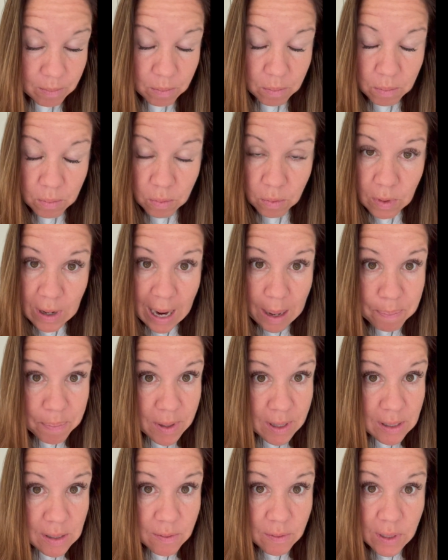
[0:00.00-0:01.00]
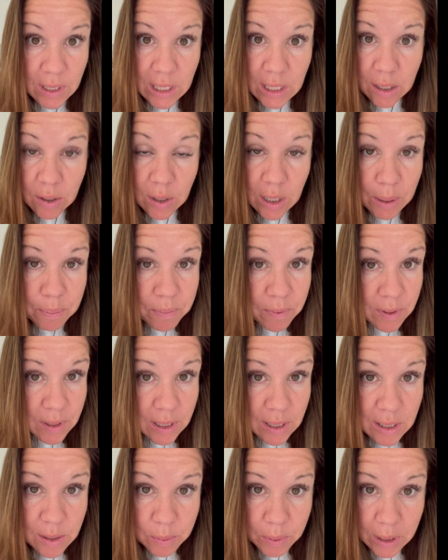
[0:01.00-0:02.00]
wrap this video up for
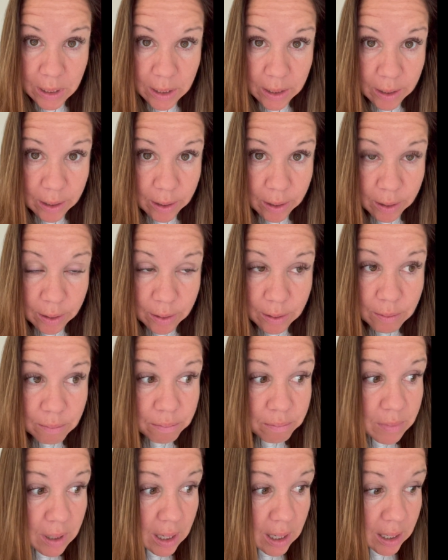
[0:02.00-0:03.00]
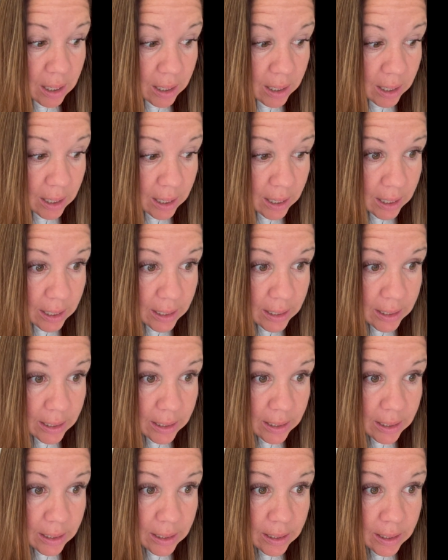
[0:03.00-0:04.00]
this week, y'all.
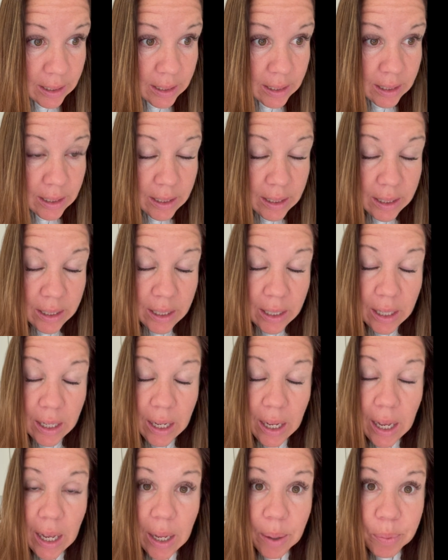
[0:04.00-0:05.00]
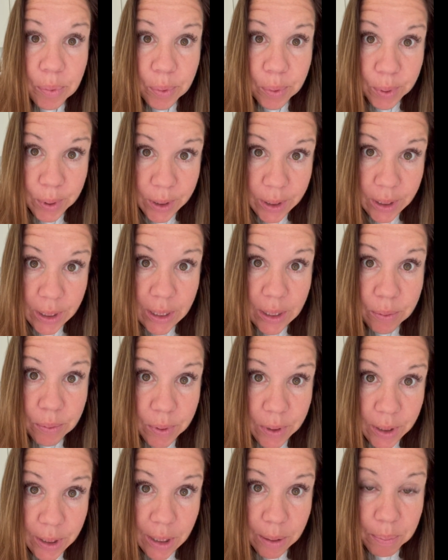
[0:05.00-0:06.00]
I am really,
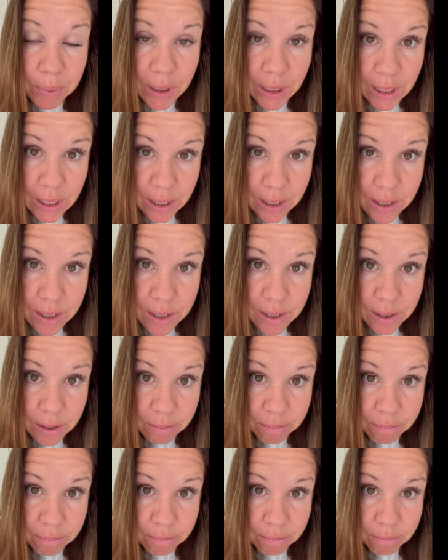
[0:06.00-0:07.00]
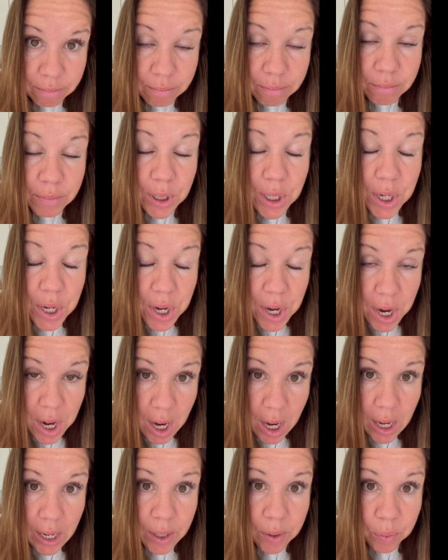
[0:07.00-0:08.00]
really pleased.
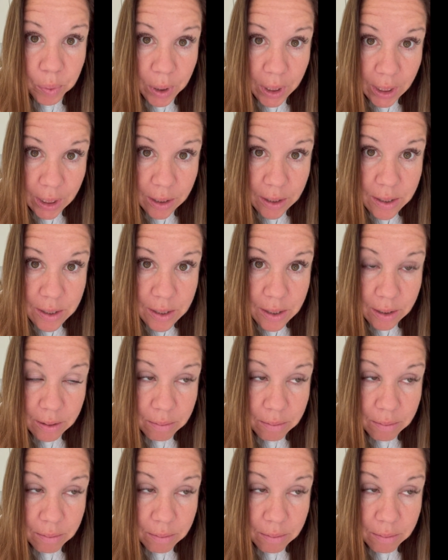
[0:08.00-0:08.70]
9 weeks,